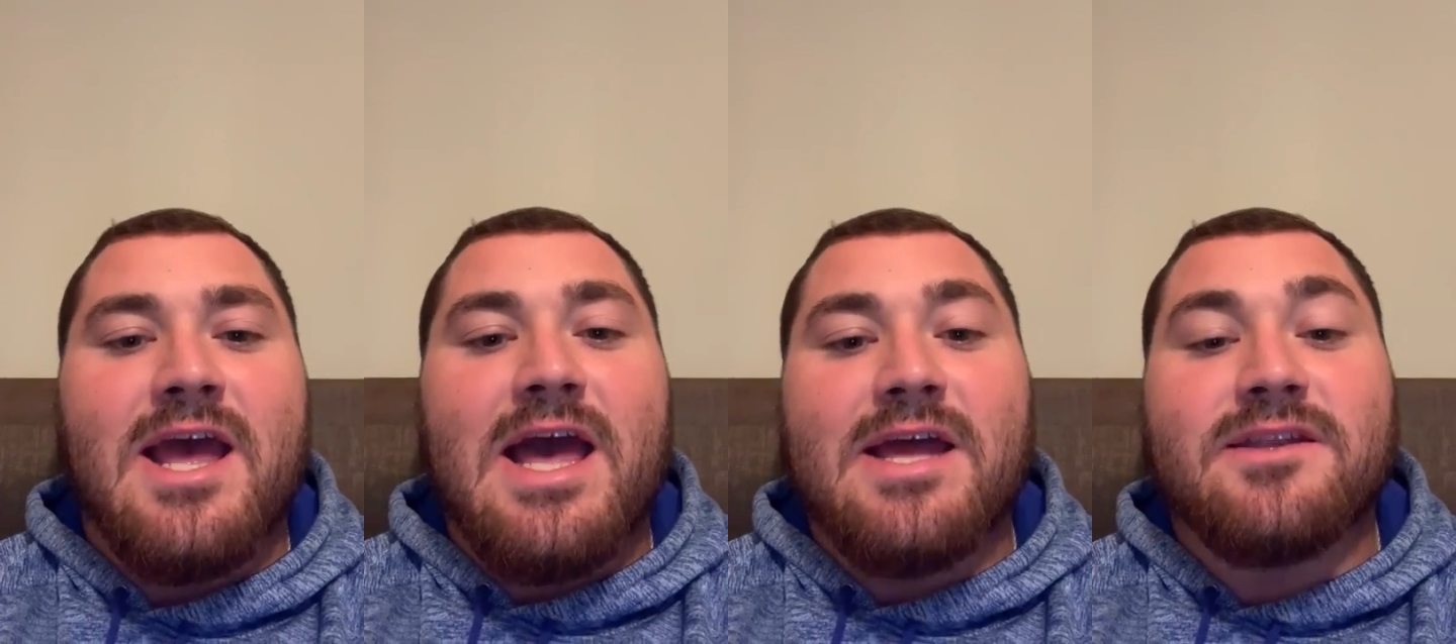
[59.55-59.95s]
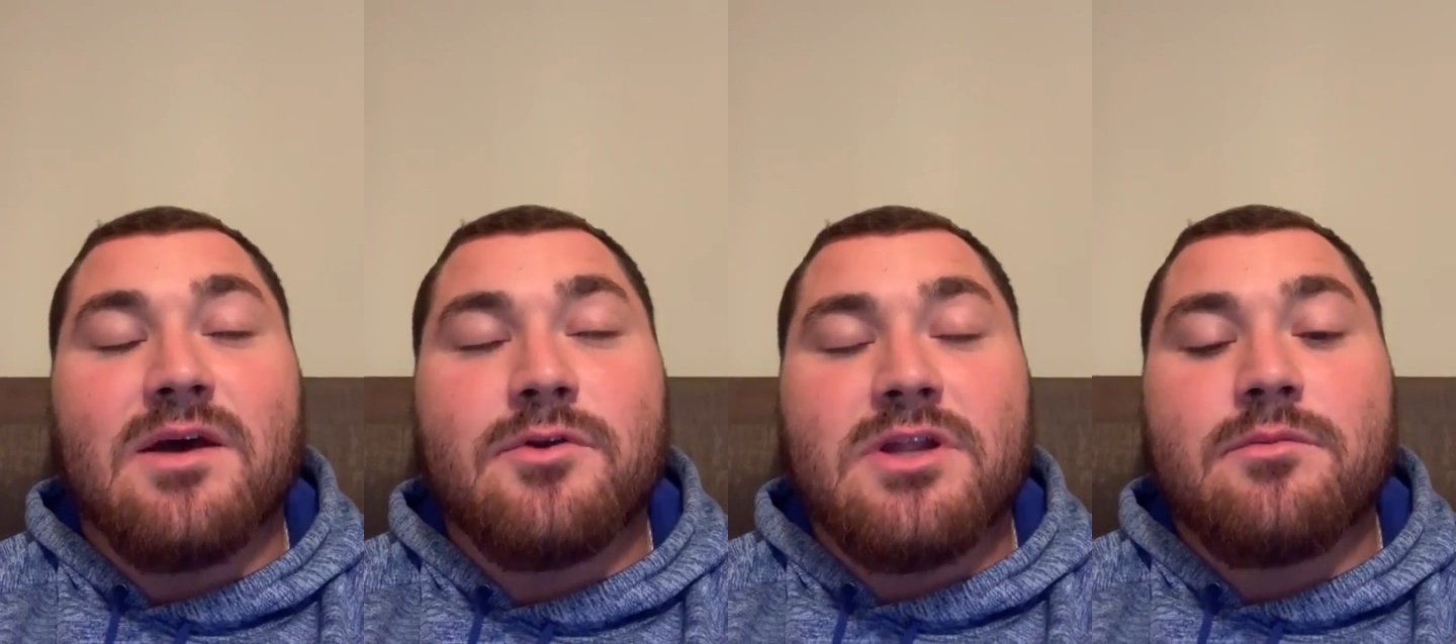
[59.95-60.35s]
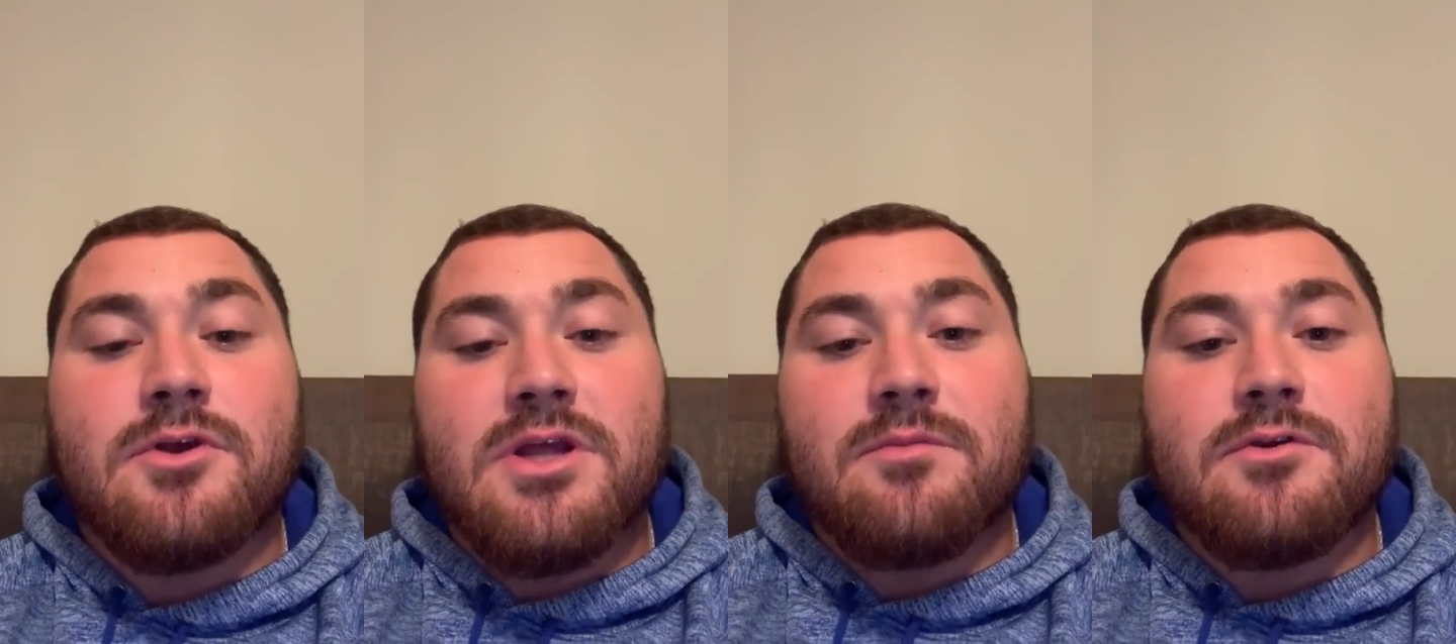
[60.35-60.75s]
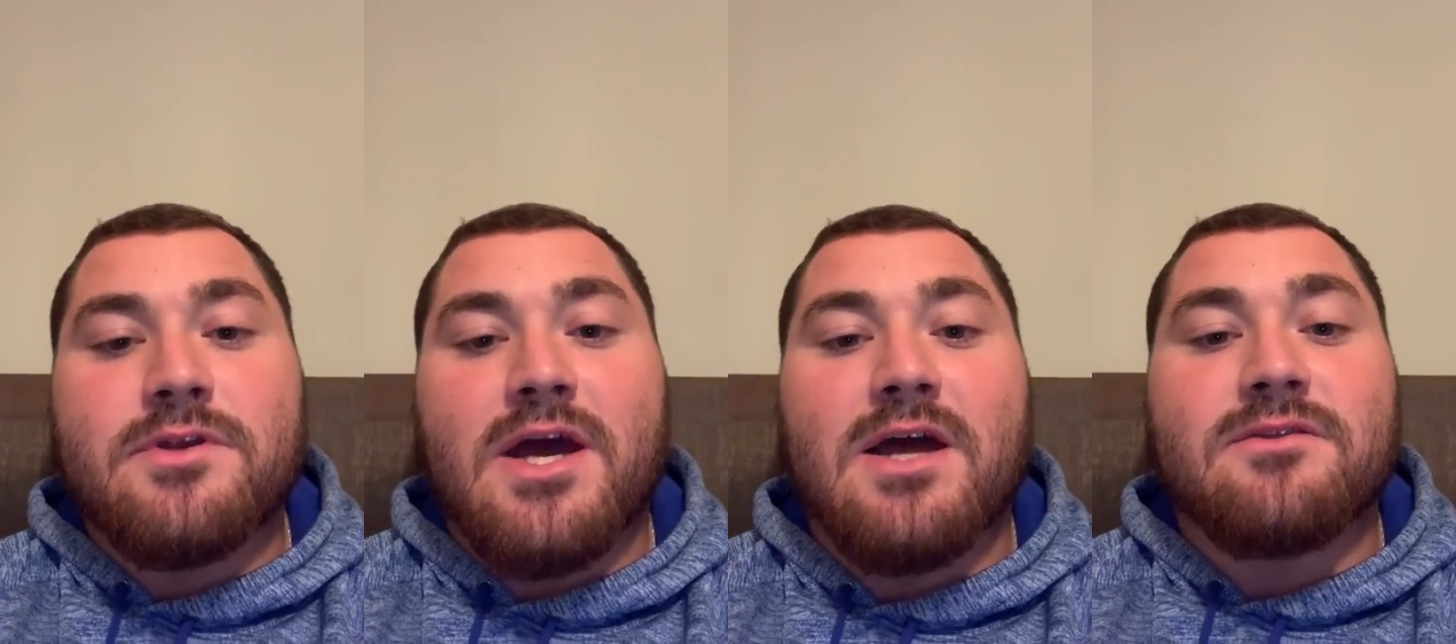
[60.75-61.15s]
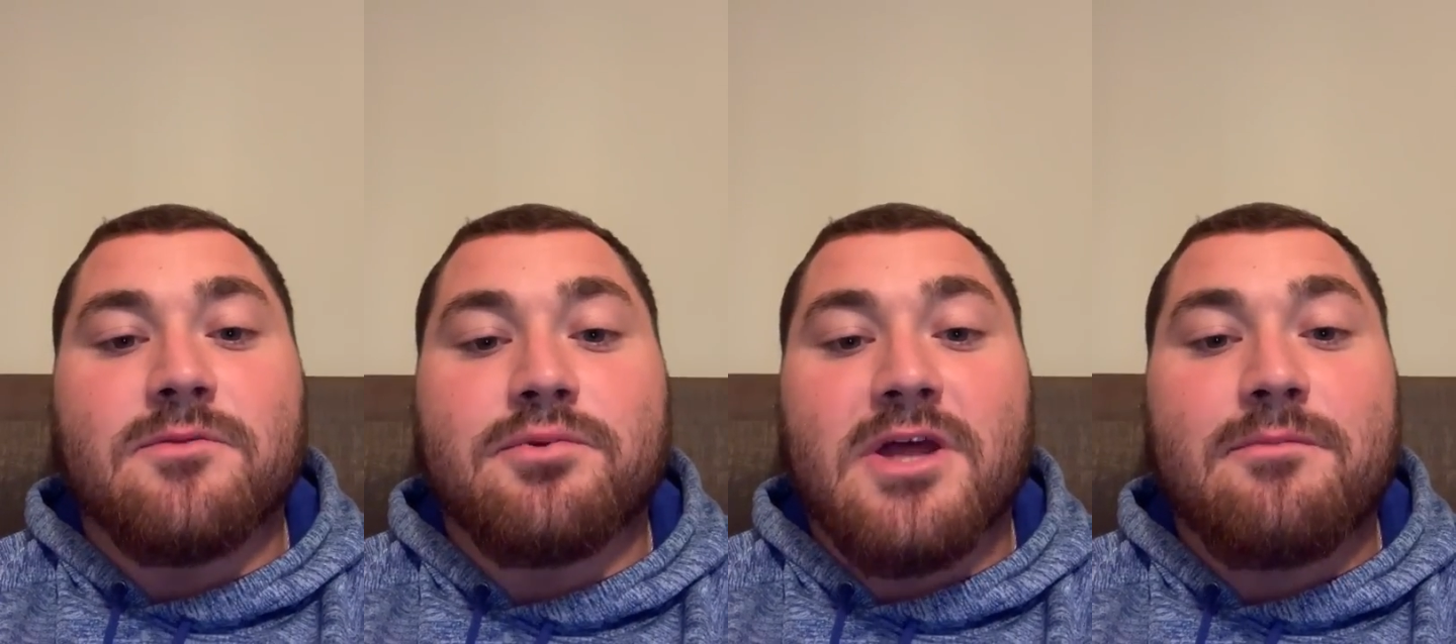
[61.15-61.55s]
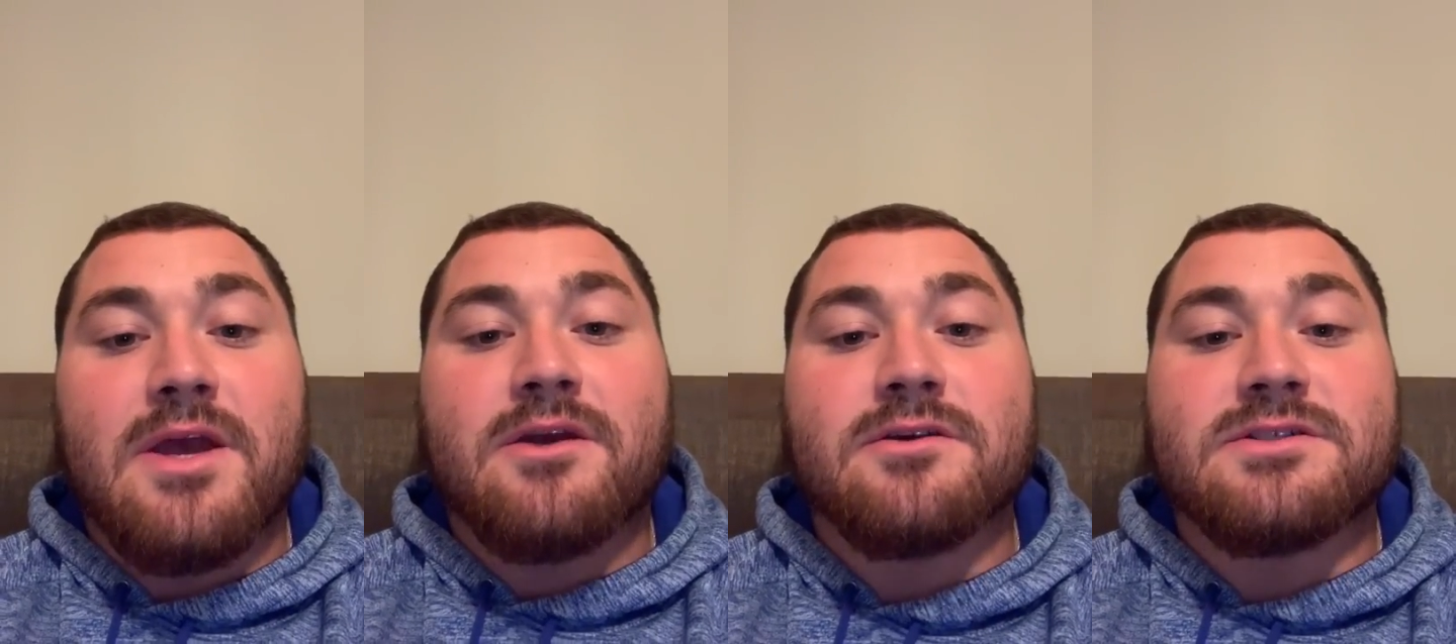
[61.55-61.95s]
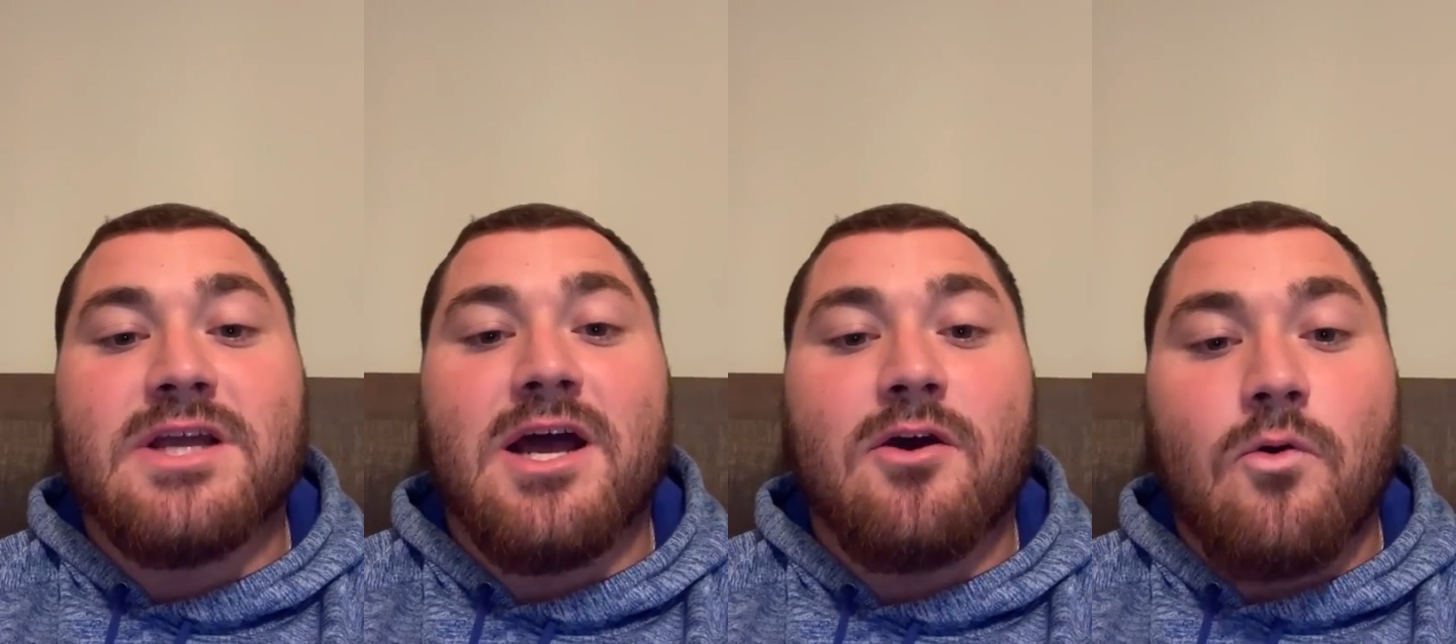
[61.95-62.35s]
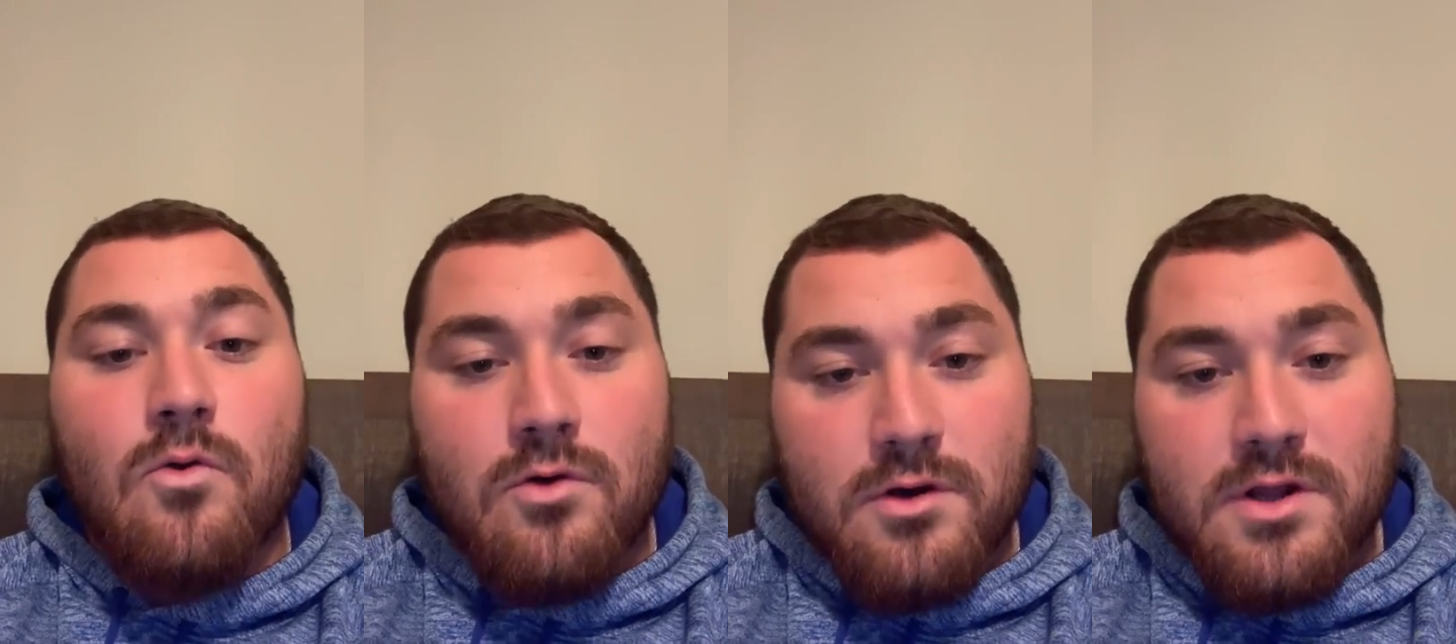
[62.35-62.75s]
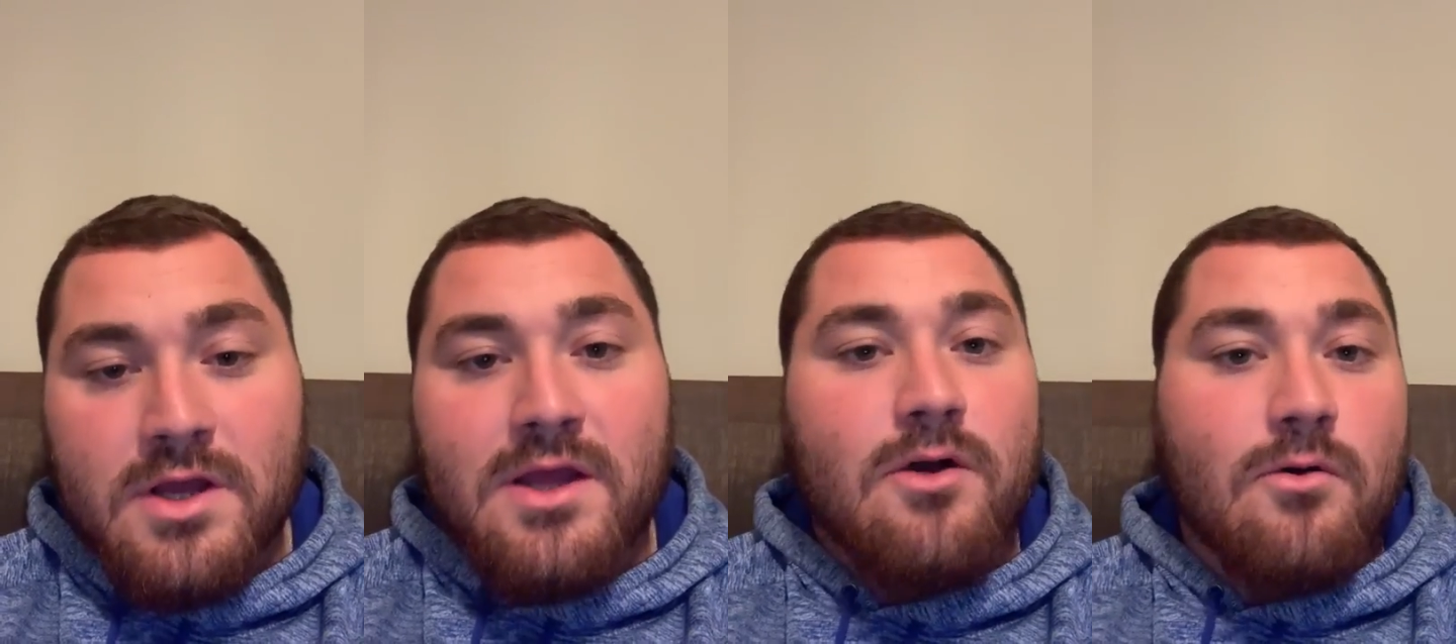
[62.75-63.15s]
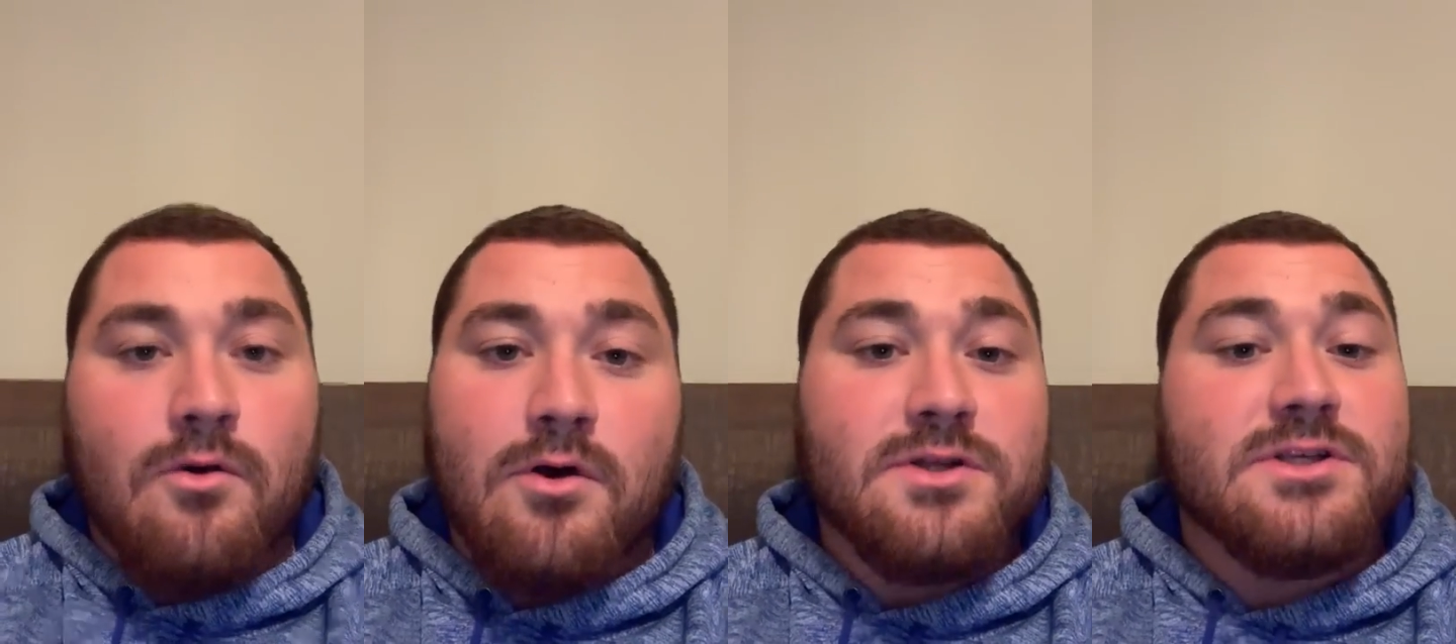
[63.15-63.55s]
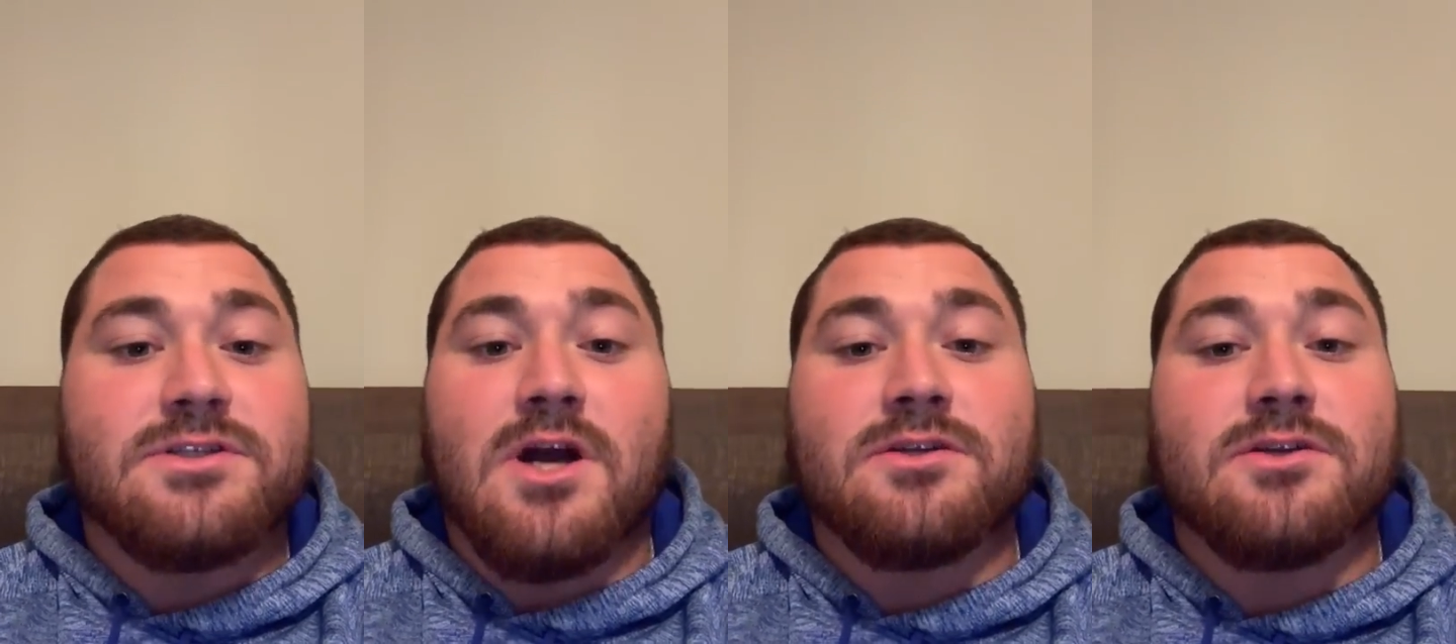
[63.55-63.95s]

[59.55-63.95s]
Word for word: at www.theplaymakers.org or just talk